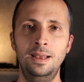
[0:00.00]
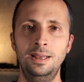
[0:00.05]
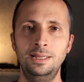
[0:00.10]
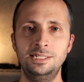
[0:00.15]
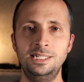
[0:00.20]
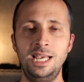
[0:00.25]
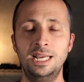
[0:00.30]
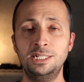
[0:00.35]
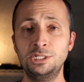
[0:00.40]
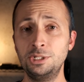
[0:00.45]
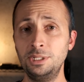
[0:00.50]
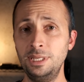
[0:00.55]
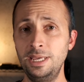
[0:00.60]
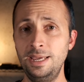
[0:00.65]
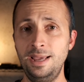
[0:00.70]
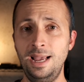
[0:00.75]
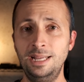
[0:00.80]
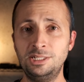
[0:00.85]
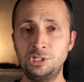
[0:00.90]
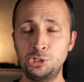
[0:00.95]
It's
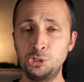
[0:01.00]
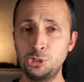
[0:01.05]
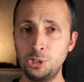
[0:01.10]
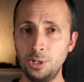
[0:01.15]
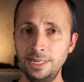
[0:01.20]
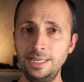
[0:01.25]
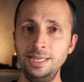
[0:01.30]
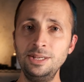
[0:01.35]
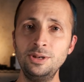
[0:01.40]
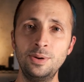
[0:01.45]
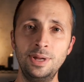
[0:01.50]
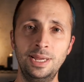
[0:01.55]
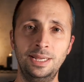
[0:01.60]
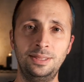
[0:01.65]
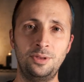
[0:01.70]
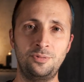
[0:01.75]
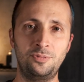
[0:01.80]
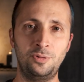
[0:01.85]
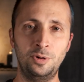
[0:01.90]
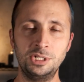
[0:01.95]
actually, it's tricky doing
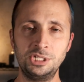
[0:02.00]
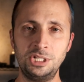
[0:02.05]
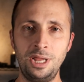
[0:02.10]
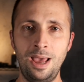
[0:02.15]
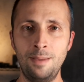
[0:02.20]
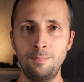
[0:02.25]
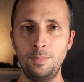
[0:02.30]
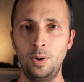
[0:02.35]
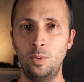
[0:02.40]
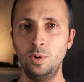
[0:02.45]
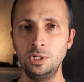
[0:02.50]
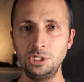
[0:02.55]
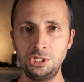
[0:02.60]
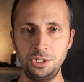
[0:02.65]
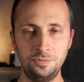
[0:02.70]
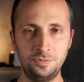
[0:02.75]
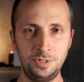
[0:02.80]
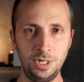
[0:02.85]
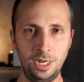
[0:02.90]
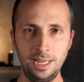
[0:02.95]
it the first time, but
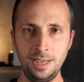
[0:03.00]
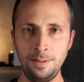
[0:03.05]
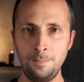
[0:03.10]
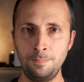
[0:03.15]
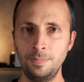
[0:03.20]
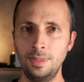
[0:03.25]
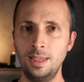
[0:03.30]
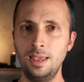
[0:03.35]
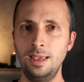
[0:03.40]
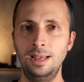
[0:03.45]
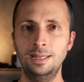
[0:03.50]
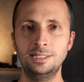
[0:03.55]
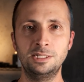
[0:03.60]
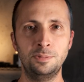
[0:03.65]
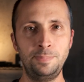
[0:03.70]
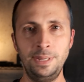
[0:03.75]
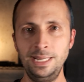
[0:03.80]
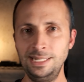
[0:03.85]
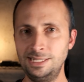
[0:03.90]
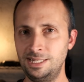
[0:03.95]
once you've done it, it's
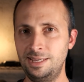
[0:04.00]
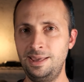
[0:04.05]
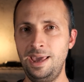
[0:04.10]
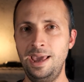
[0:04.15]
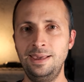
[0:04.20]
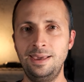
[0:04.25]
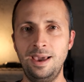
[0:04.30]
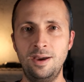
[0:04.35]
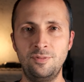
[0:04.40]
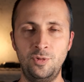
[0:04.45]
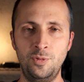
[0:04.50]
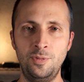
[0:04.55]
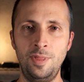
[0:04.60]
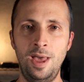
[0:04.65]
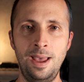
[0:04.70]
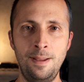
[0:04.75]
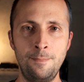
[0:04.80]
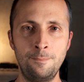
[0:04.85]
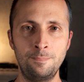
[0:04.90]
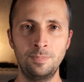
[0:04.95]
a piece of cake after
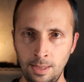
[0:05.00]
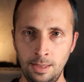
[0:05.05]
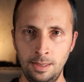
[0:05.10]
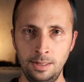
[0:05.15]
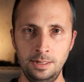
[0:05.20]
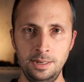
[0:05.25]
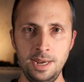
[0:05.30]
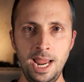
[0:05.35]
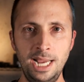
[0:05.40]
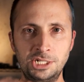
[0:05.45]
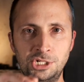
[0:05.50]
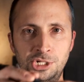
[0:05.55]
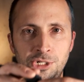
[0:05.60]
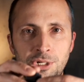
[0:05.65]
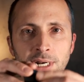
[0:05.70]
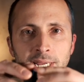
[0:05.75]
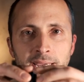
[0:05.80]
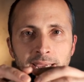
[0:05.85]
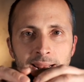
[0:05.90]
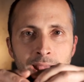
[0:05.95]
that. Next,
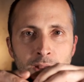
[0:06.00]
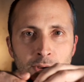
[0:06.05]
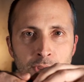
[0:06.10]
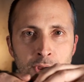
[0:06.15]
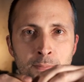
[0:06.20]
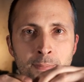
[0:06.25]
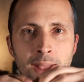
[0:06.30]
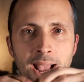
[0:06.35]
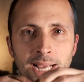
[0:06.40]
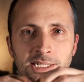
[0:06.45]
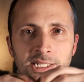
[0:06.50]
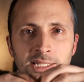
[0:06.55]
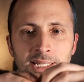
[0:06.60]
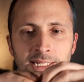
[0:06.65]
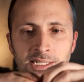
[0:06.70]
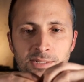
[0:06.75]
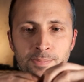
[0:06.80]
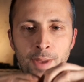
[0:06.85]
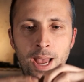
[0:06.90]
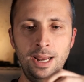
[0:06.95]
you're gonna get out your max
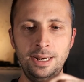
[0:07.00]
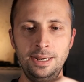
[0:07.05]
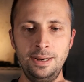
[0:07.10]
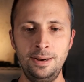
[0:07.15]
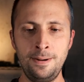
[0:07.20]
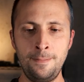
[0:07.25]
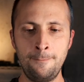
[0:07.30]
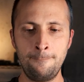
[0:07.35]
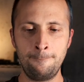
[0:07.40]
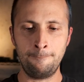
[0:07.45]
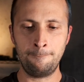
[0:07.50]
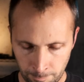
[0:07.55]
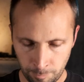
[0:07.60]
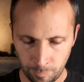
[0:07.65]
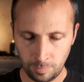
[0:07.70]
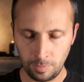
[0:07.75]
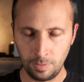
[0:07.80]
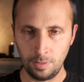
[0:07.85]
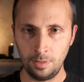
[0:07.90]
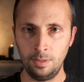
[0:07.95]
lens mod here.
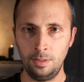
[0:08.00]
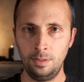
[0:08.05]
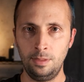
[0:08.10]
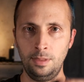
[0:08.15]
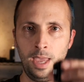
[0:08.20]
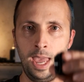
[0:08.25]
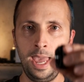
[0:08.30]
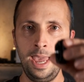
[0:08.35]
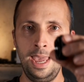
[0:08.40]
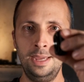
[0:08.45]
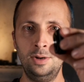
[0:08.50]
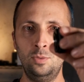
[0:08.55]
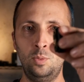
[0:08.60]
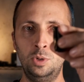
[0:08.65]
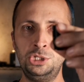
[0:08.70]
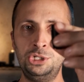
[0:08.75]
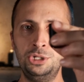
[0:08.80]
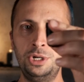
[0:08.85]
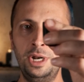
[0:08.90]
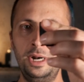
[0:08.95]
And
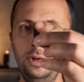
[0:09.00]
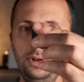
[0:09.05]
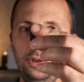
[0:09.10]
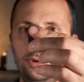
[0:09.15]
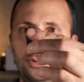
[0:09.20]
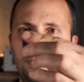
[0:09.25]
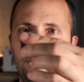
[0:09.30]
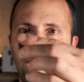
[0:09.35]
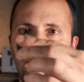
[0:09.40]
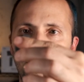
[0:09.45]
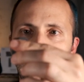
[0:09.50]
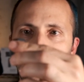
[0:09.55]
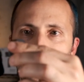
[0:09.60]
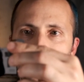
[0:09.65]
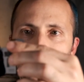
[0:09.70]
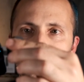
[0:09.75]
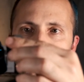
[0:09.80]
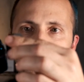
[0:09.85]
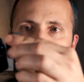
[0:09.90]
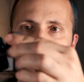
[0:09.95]
what you're gonna do
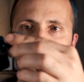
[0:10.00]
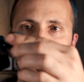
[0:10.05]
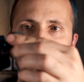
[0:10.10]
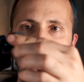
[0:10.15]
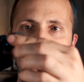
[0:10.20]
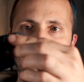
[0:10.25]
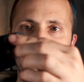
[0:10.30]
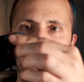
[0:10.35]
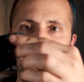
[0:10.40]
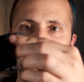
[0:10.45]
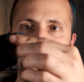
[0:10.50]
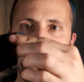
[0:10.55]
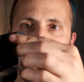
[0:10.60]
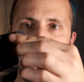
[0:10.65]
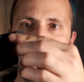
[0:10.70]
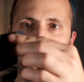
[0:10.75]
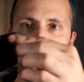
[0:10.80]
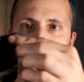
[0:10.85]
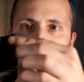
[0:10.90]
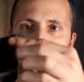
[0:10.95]
is you're gonna line this
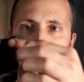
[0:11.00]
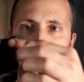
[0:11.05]
up.